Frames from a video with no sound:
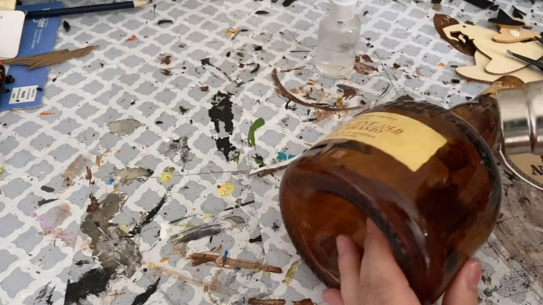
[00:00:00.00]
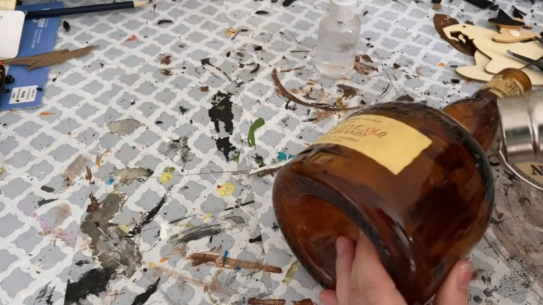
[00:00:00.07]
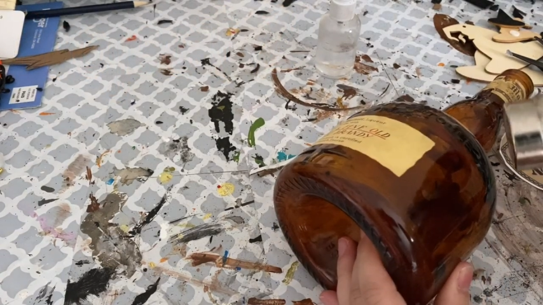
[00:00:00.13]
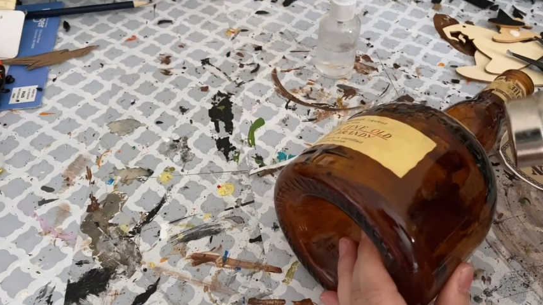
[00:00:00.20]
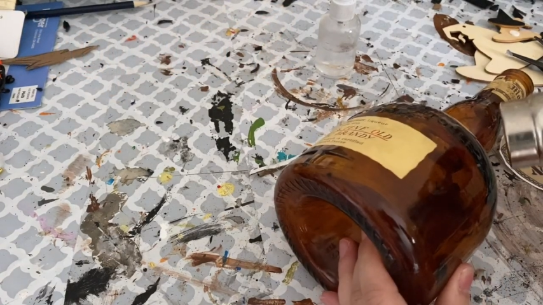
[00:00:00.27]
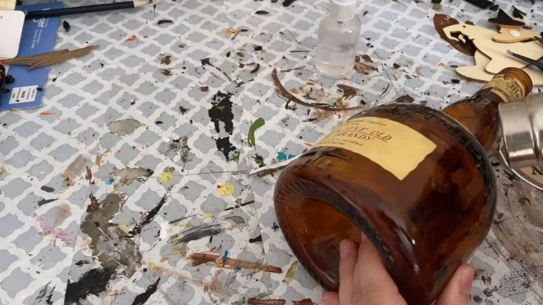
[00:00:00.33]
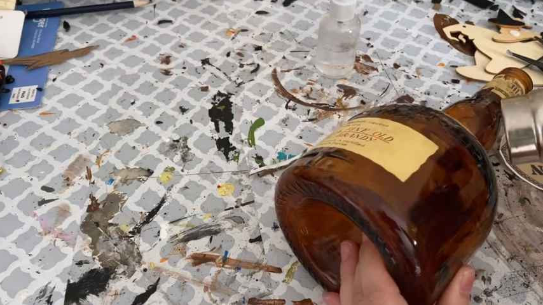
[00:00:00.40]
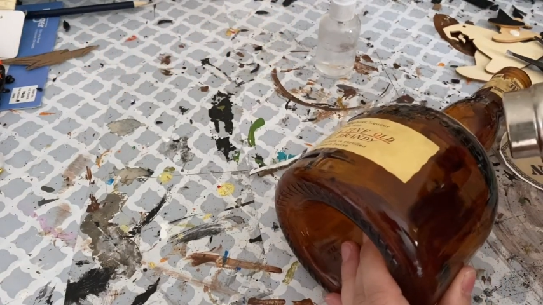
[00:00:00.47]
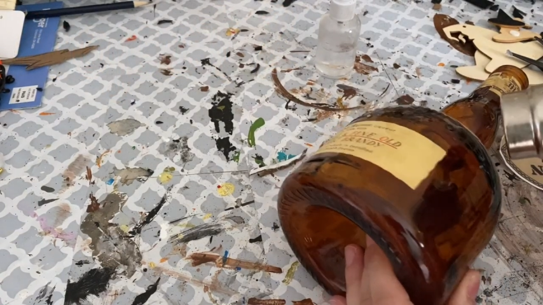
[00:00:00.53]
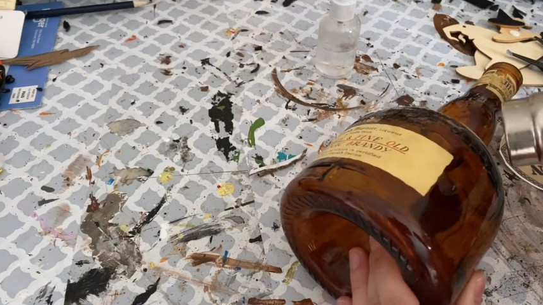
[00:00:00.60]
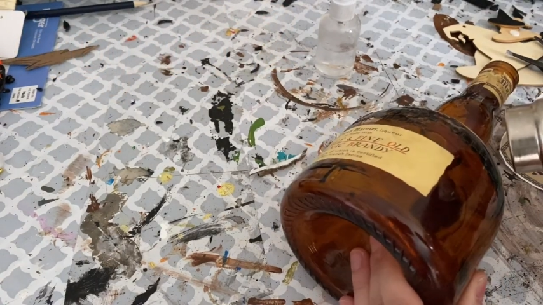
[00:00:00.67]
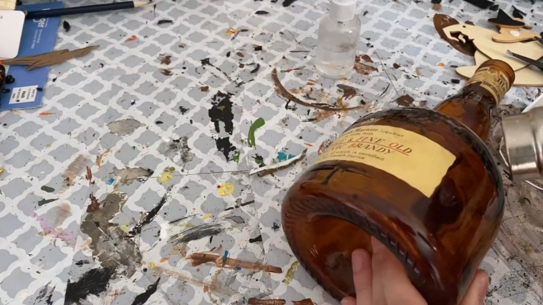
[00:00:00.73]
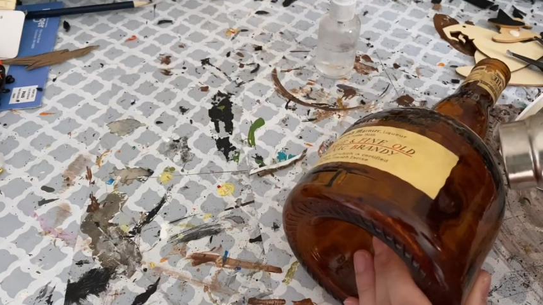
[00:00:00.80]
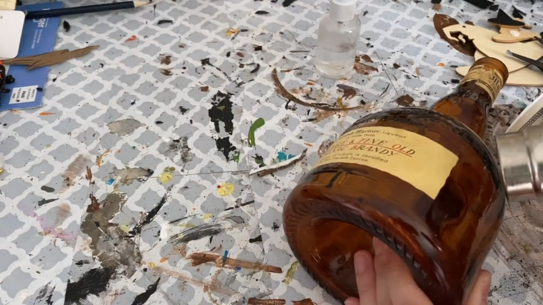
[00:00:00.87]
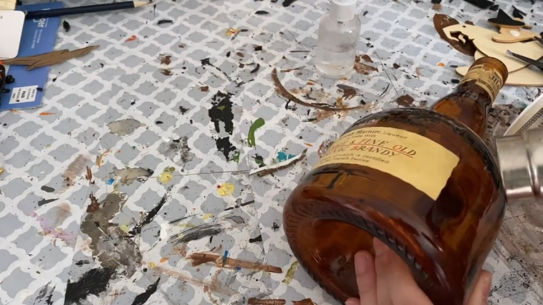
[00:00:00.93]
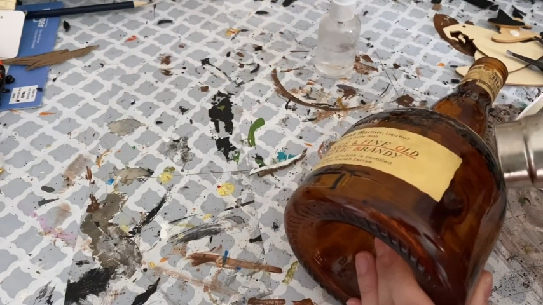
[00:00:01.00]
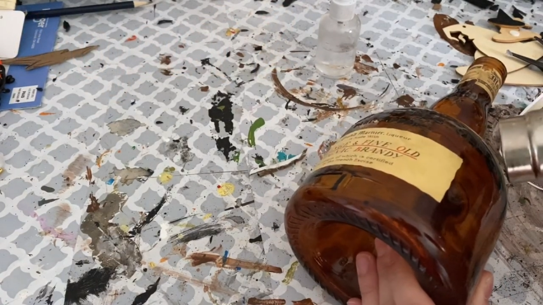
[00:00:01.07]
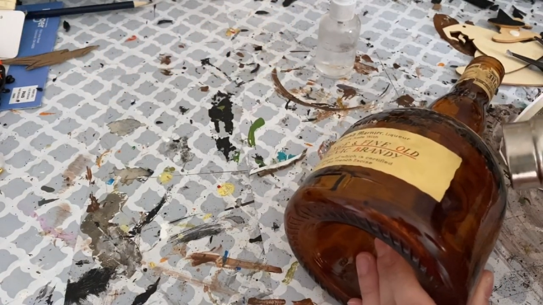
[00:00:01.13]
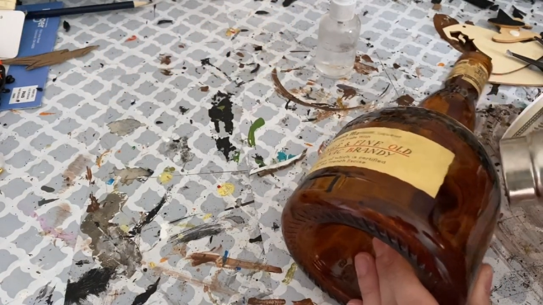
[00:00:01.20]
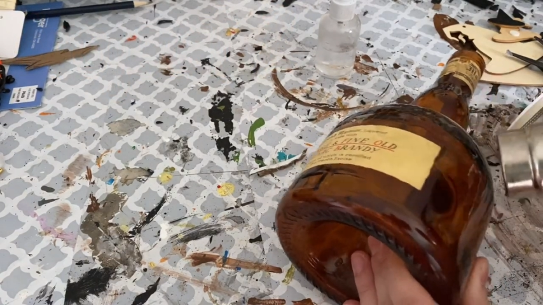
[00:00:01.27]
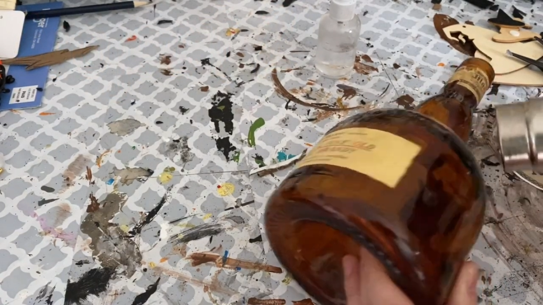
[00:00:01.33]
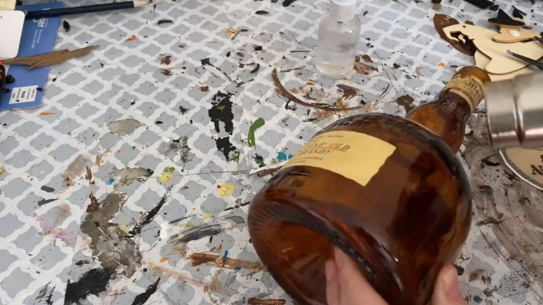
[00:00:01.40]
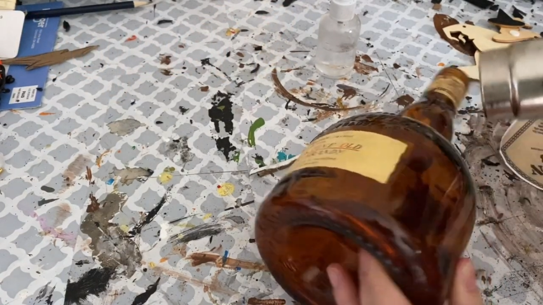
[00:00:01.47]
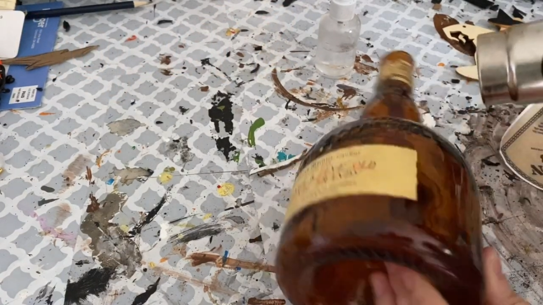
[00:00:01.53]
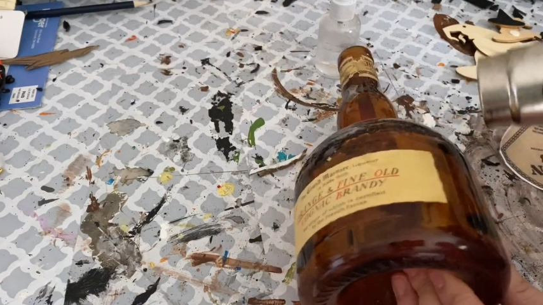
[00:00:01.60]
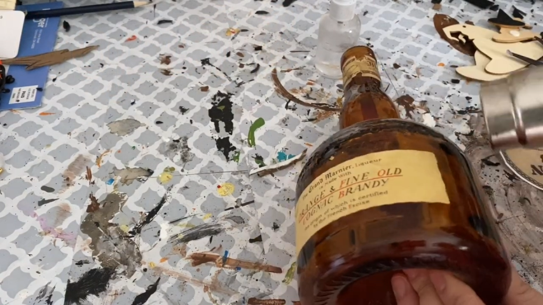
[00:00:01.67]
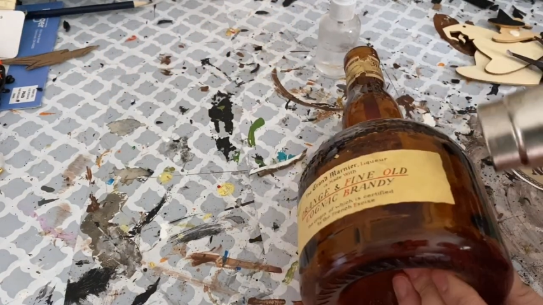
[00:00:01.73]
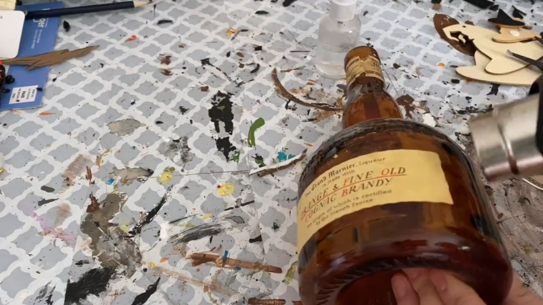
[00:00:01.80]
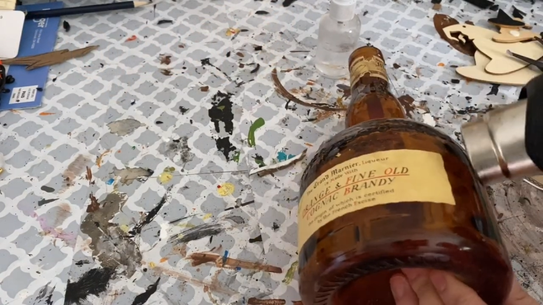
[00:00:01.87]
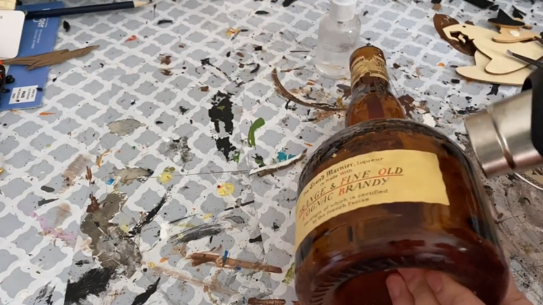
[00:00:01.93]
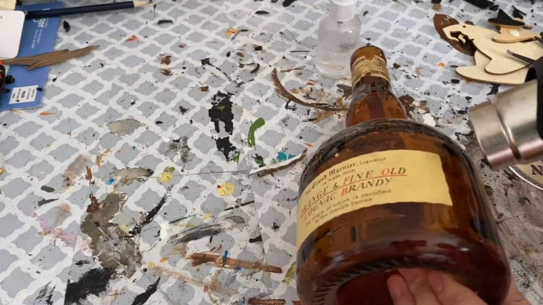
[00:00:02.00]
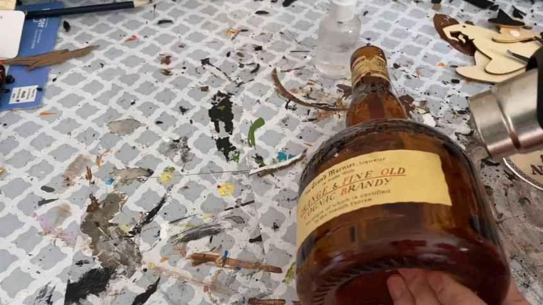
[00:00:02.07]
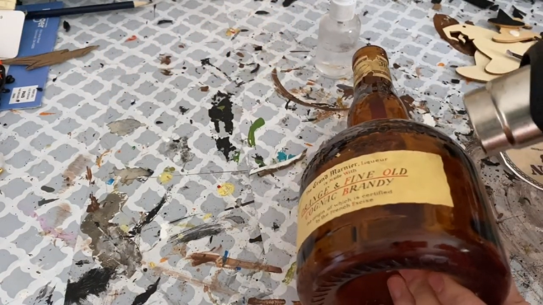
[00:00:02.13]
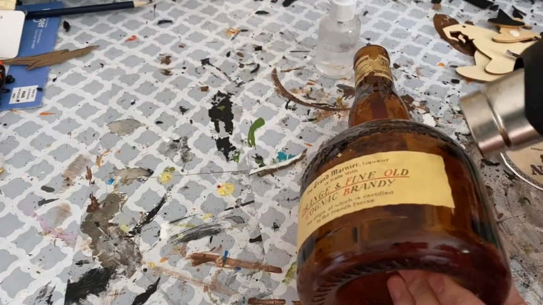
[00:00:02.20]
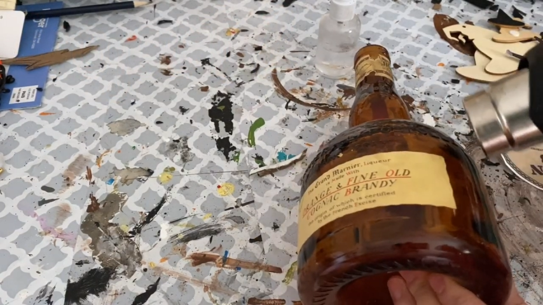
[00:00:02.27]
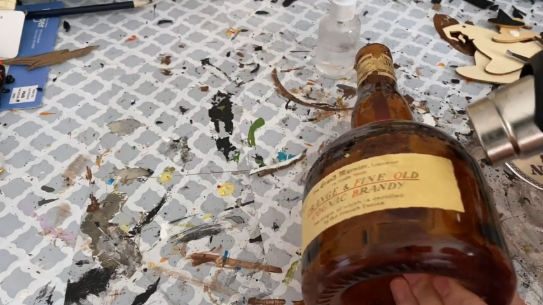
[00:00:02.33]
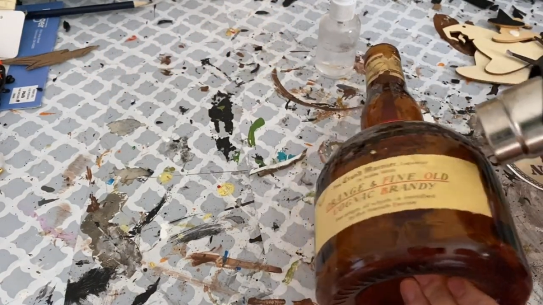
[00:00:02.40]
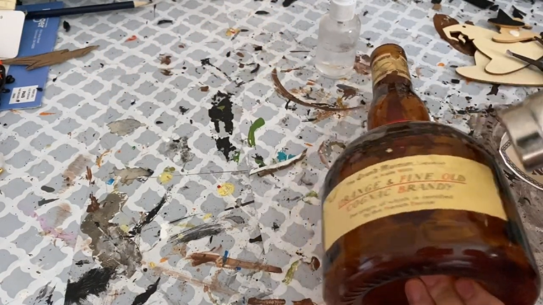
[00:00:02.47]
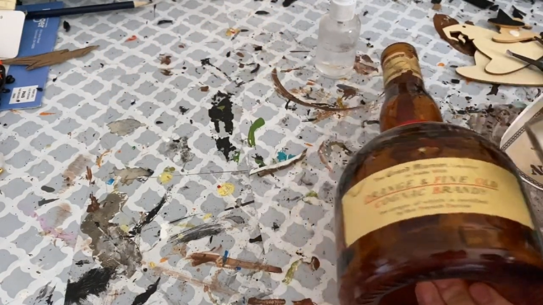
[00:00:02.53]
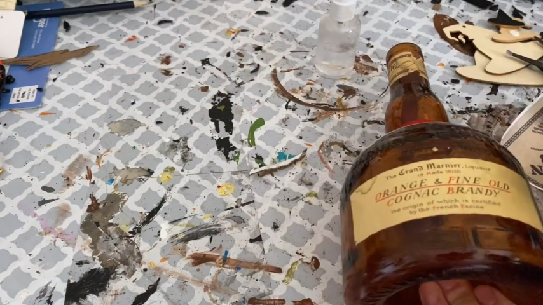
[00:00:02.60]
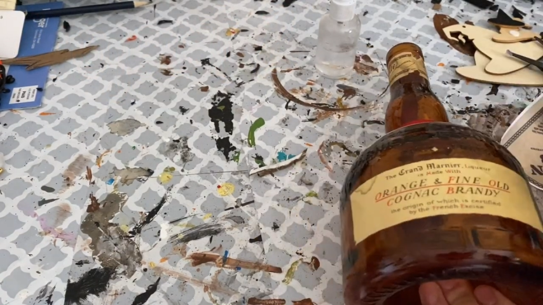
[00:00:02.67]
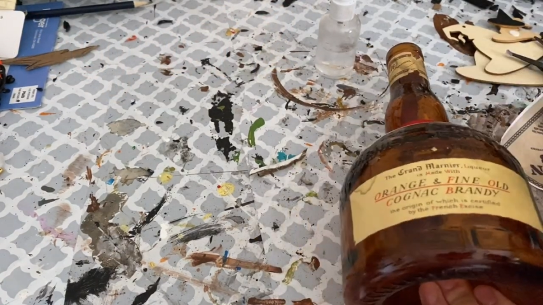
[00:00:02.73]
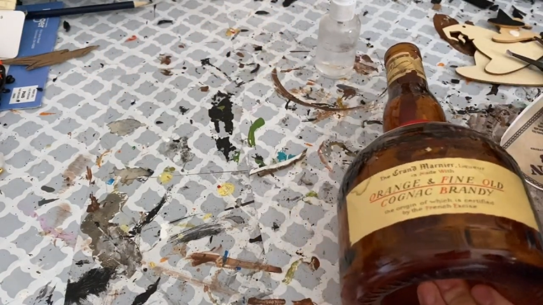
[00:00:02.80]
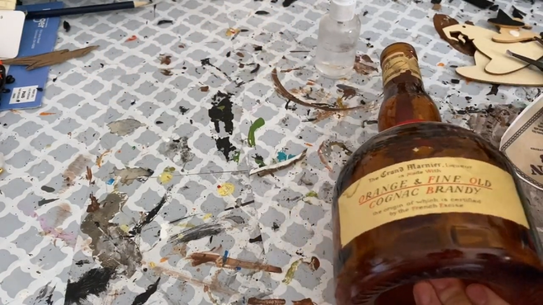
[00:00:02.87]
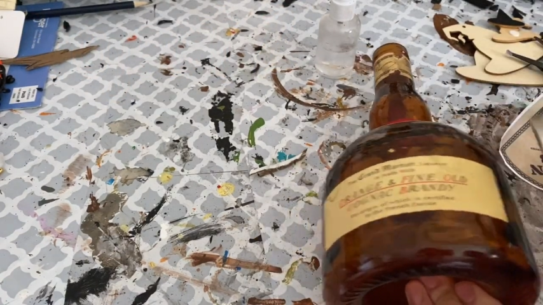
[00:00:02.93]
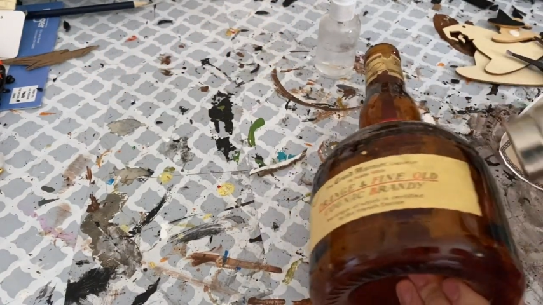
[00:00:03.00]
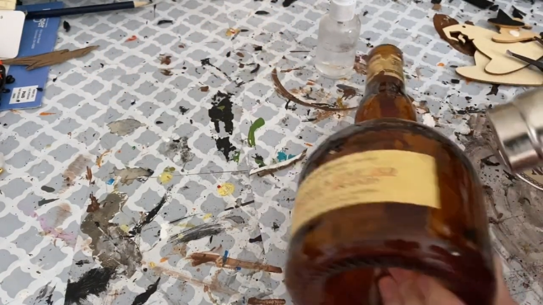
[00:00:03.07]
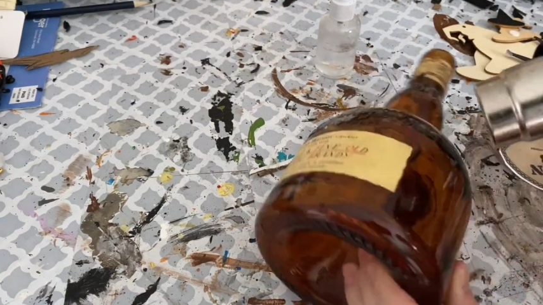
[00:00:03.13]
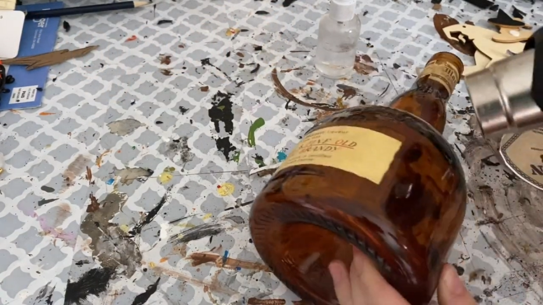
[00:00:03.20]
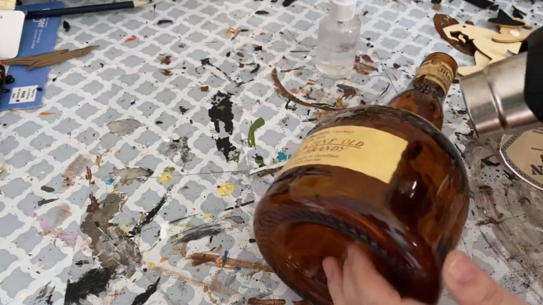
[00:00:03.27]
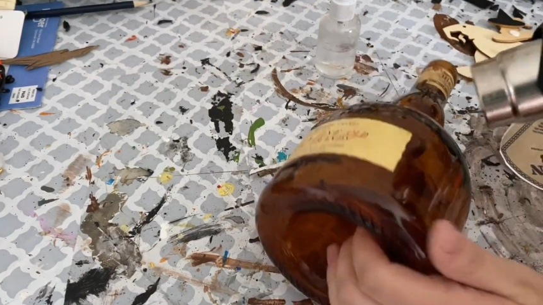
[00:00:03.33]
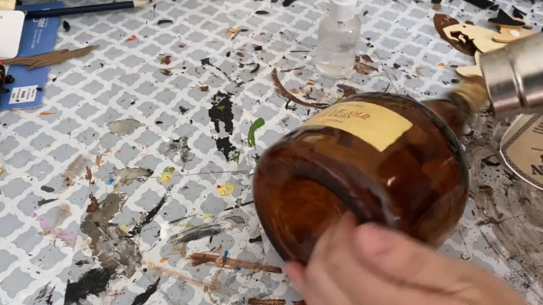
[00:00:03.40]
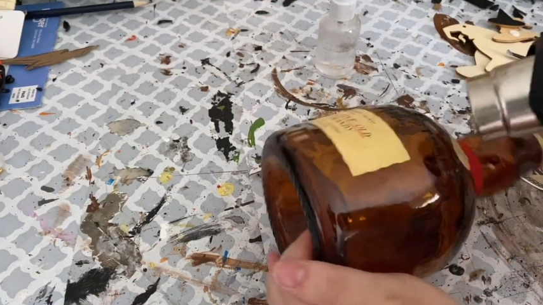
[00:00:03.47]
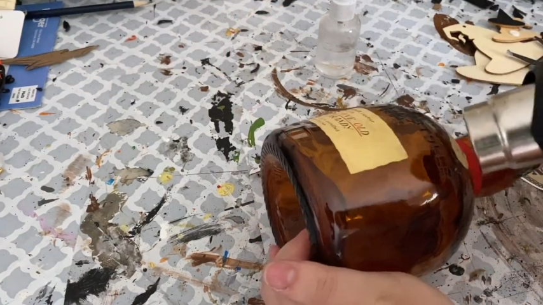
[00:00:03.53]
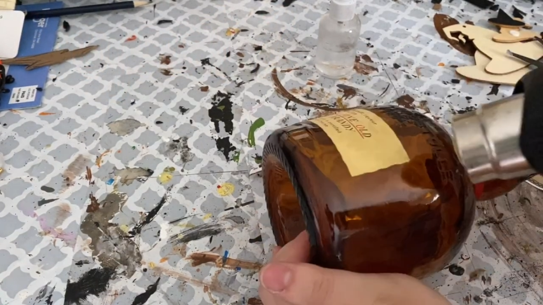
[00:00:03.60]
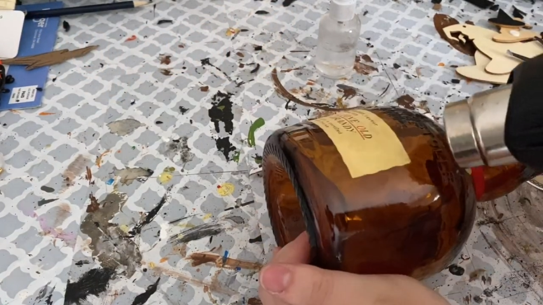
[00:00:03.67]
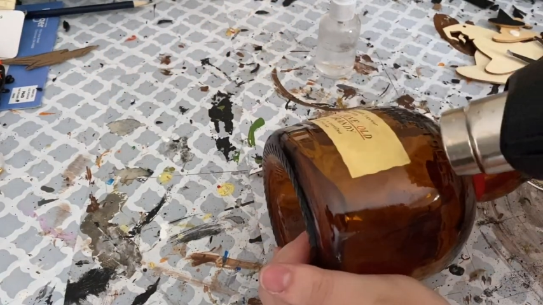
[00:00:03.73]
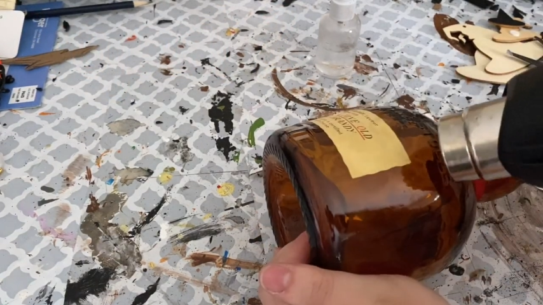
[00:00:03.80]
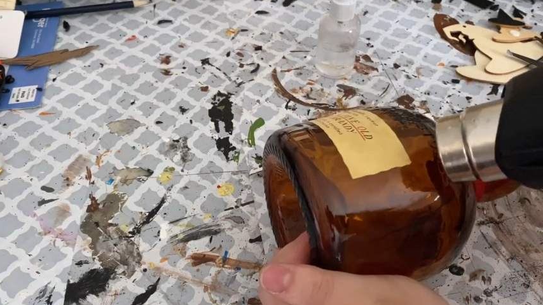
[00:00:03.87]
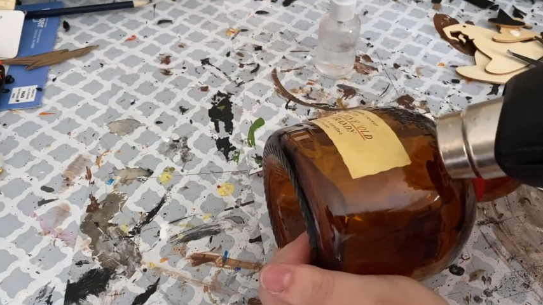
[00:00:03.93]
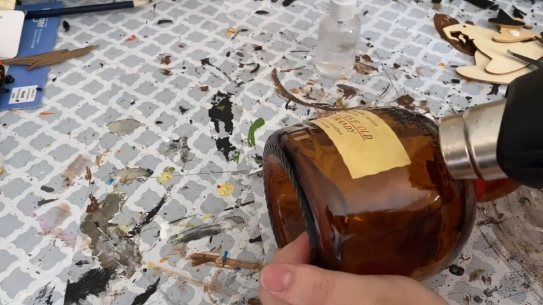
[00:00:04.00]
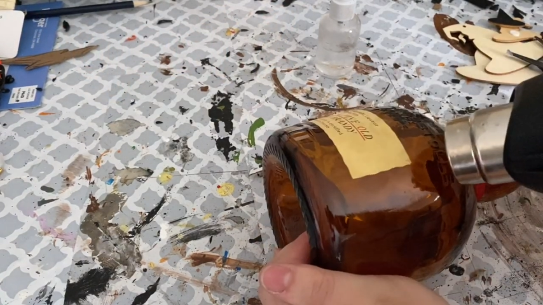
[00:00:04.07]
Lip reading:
(no speaker visible)